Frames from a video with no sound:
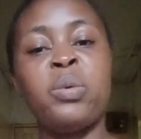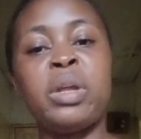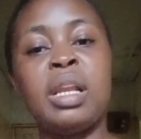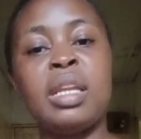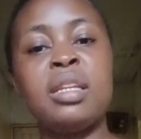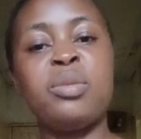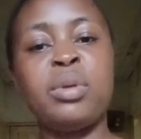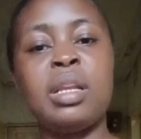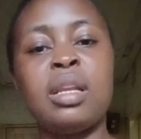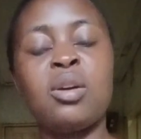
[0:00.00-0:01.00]

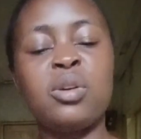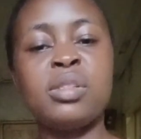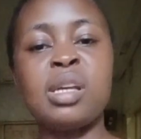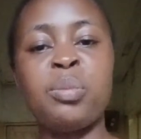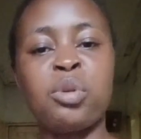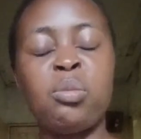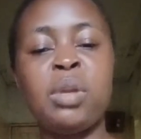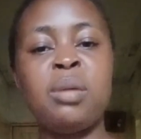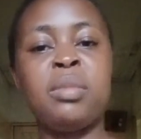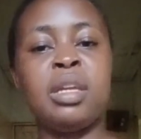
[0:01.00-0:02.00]
will cause a
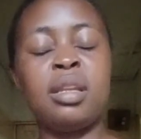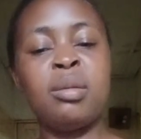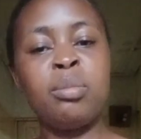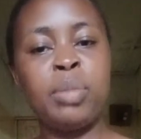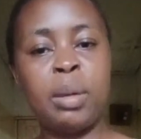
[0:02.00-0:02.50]
problem in